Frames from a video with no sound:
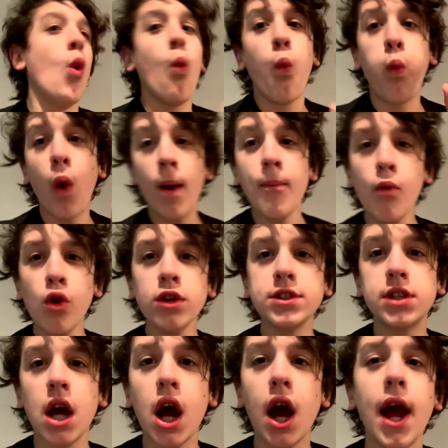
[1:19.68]
one more
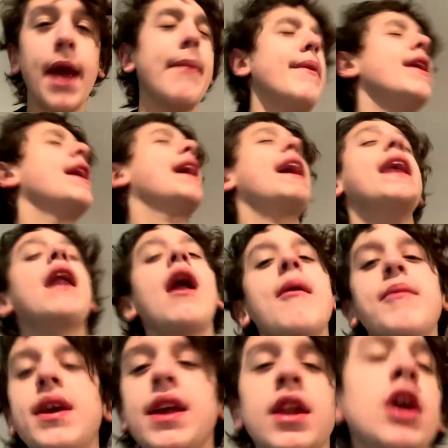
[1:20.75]
time, and I
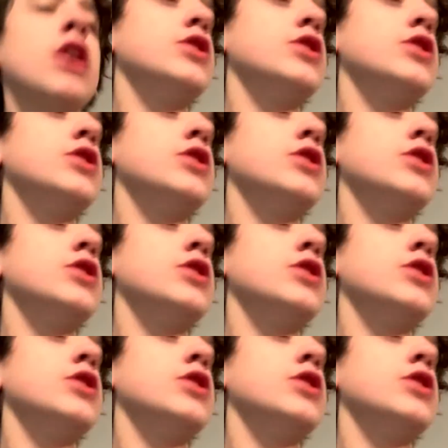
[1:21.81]
mean